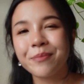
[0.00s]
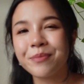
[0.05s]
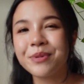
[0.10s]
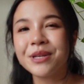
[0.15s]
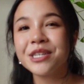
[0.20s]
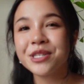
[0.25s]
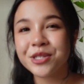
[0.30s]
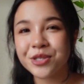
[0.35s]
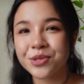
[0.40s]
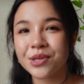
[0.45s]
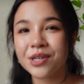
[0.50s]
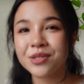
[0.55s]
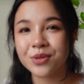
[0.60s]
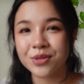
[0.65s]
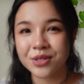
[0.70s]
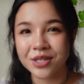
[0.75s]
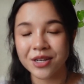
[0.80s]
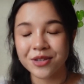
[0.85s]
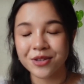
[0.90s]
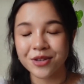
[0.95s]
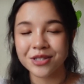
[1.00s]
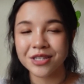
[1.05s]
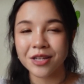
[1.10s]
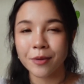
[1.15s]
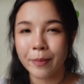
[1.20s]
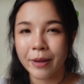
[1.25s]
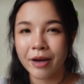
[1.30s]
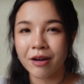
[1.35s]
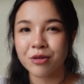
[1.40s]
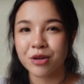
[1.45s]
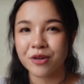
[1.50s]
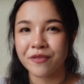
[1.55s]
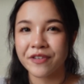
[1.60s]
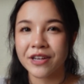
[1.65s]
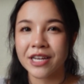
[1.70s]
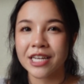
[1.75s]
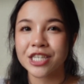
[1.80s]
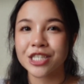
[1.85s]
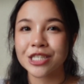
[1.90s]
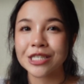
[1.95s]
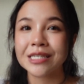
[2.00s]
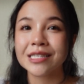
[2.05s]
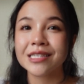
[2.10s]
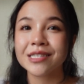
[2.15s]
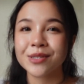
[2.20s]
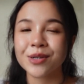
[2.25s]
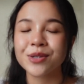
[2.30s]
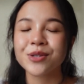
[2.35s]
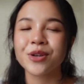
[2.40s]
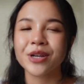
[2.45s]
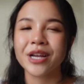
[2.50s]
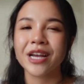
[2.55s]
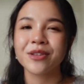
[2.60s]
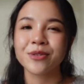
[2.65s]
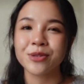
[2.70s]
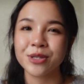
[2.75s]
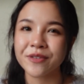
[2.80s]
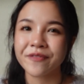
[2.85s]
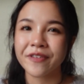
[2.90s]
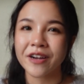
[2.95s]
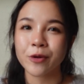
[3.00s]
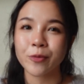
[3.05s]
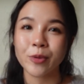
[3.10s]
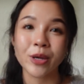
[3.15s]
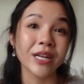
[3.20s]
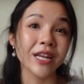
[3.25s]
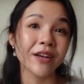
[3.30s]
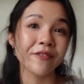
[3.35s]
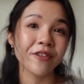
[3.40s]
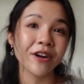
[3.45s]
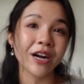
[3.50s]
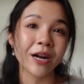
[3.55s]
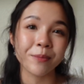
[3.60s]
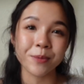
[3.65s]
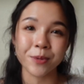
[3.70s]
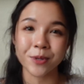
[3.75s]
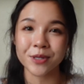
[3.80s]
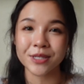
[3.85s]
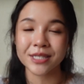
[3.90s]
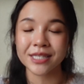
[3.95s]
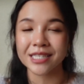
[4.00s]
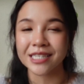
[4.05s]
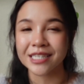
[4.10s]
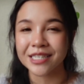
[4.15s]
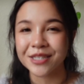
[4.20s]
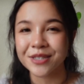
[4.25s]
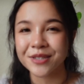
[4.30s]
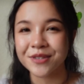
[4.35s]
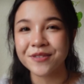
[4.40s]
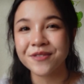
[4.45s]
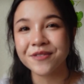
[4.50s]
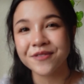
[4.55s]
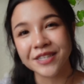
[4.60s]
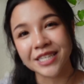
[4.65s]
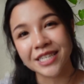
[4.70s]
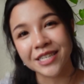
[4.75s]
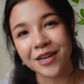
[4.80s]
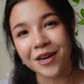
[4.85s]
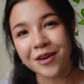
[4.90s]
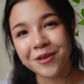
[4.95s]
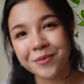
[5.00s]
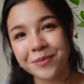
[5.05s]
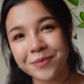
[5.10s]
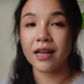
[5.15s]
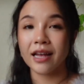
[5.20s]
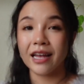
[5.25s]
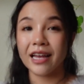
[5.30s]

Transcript: Be sure to turn on the bell notification so you'll get notified whenever I post a new video.